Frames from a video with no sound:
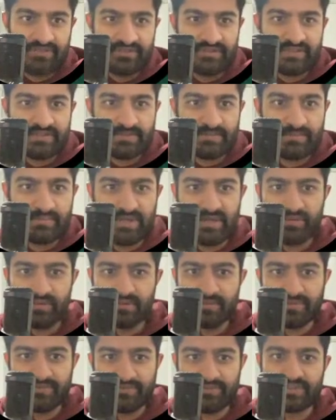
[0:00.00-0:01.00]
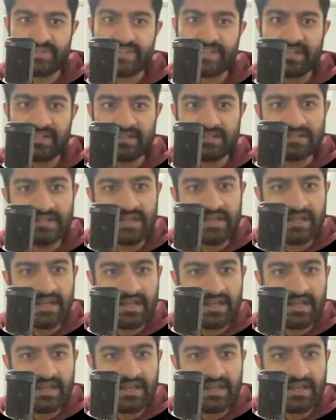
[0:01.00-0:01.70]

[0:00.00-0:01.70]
so just bear with me for a second.